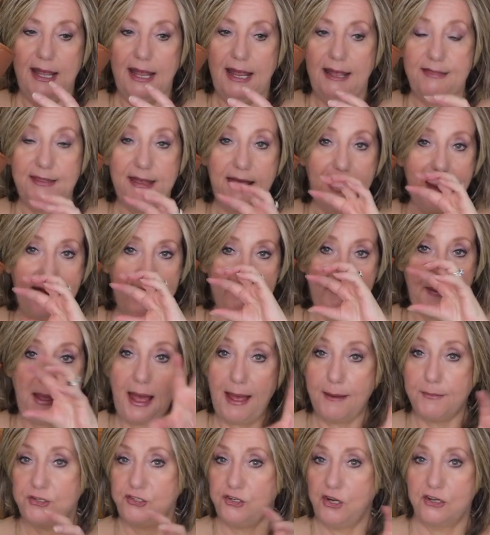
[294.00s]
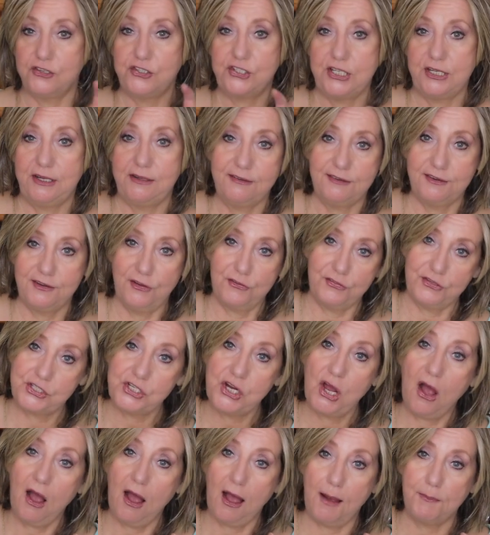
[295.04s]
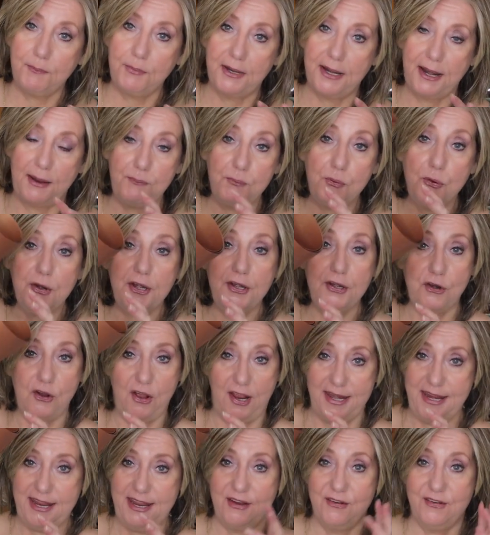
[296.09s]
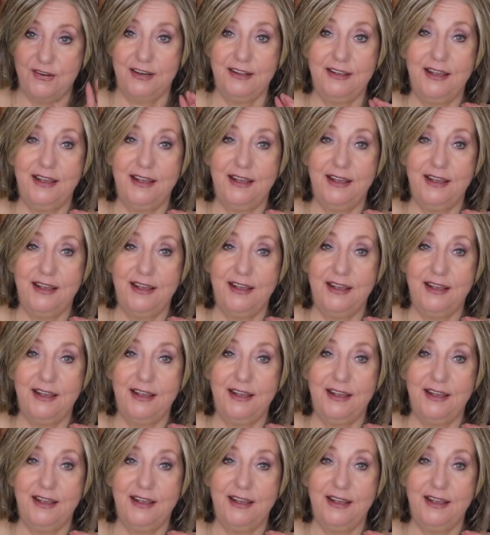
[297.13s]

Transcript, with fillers: and then Parmesan cheese near the top and I put it on here.